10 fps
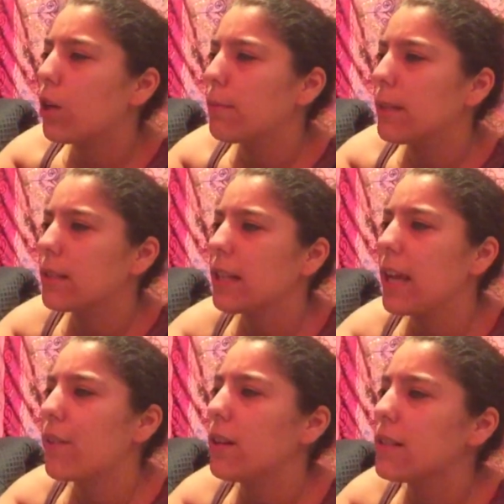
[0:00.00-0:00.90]
are mixed
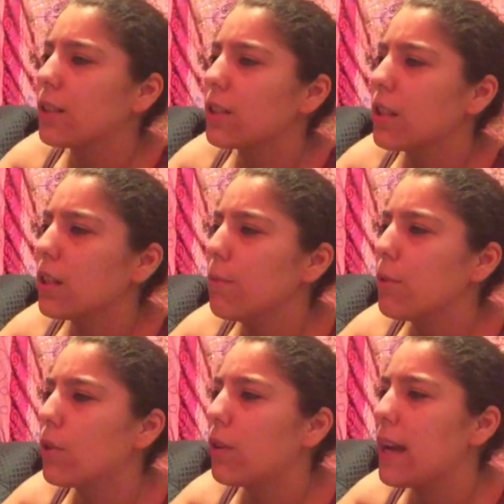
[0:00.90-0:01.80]
together and sent to the
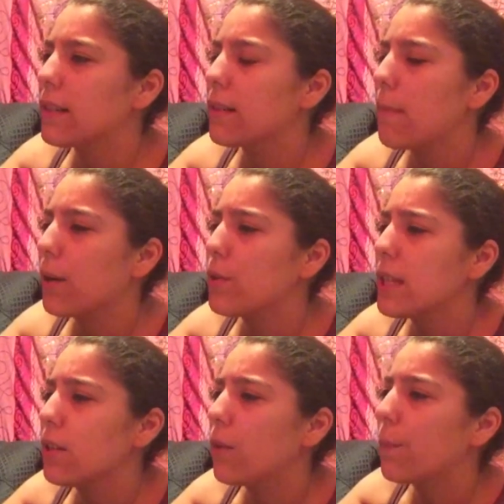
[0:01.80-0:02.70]
computer as a mono
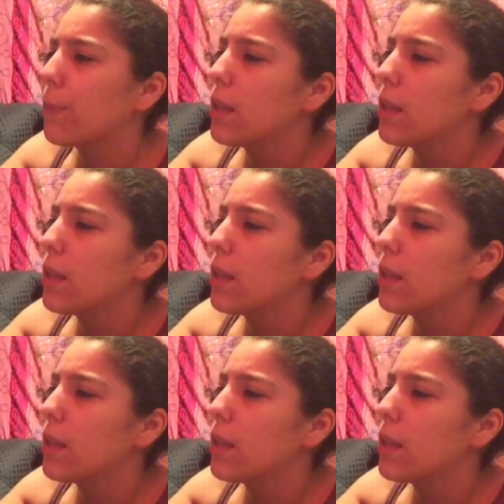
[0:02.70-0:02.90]
signal.